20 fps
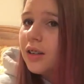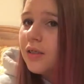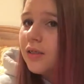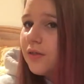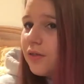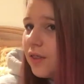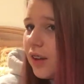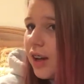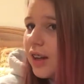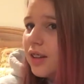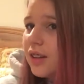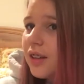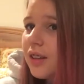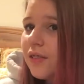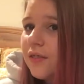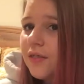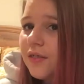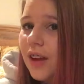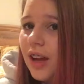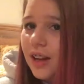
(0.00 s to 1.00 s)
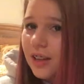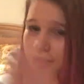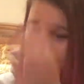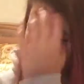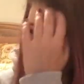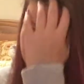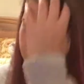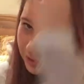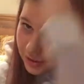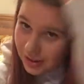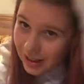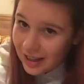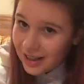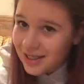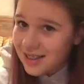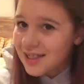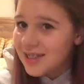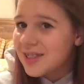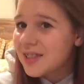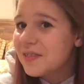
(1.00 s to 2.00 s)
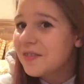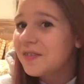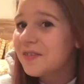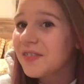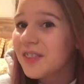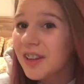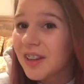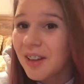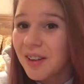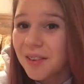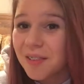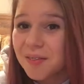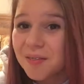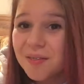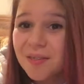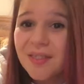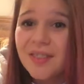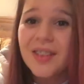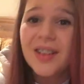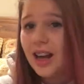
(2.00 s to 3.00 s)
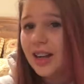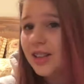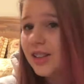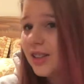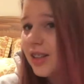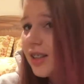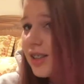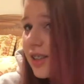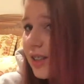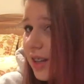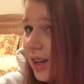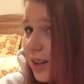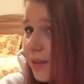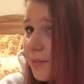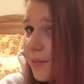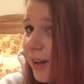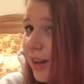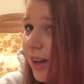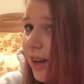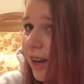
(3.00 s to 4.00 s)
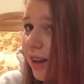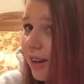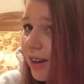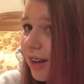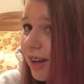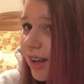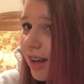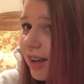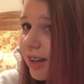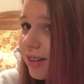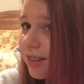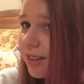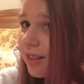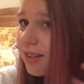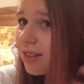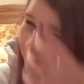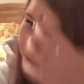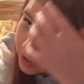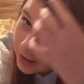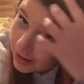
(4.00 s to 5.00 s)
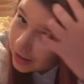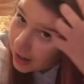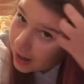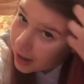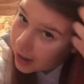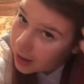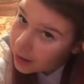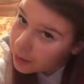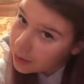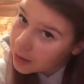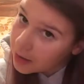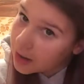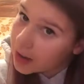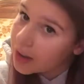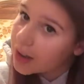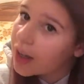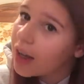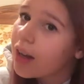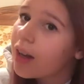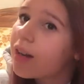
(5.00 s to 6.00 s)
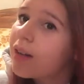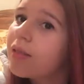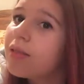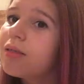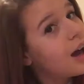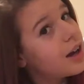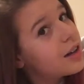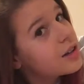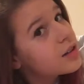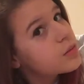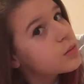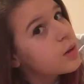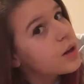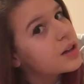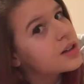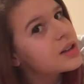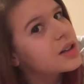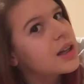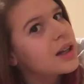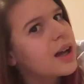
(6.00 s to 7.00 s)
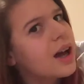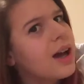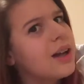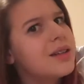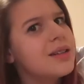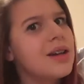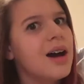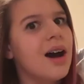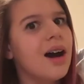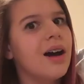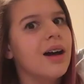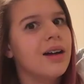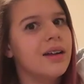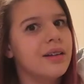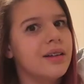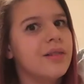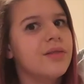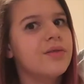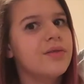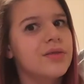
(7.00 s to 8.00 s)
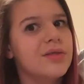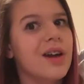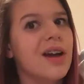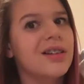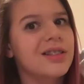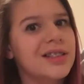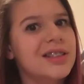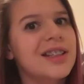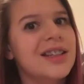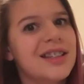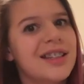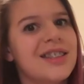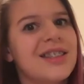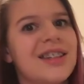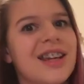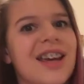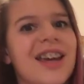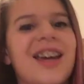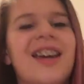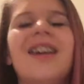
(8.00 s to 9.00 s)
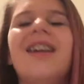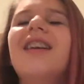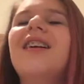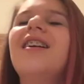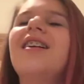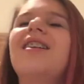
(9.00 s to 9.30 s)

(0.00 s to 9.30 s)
Finally found a place to film. I just dyed my hair again like an hour ago. I just watched like a ton of Drunk Disney